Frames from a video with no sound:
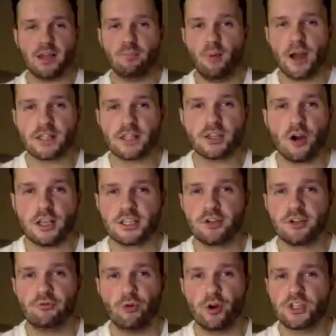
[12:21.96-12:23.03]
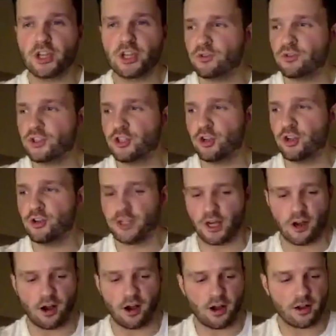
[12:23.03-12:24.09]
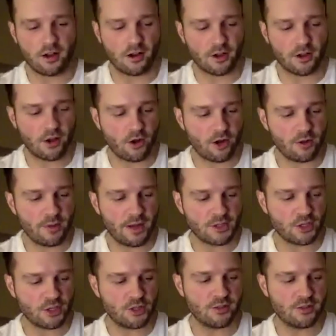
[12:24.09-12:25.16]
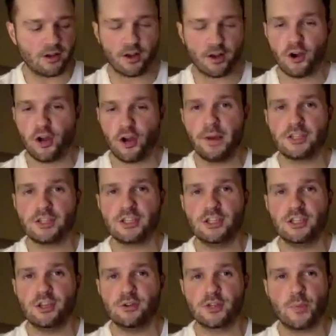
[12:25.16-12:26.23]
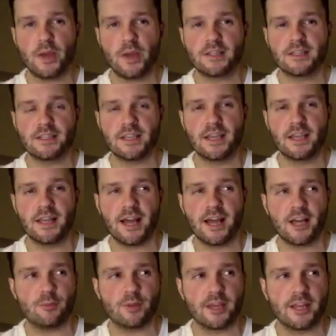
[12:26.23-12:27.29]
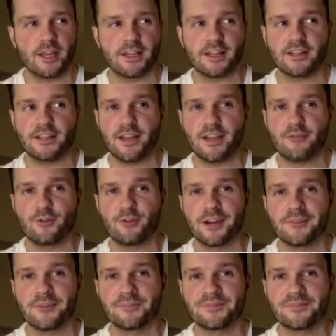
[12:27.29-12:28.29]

Mike Tyson and Roy Jones Jr. I can't imagine you expected to hear that at the beginning of the year, Frank.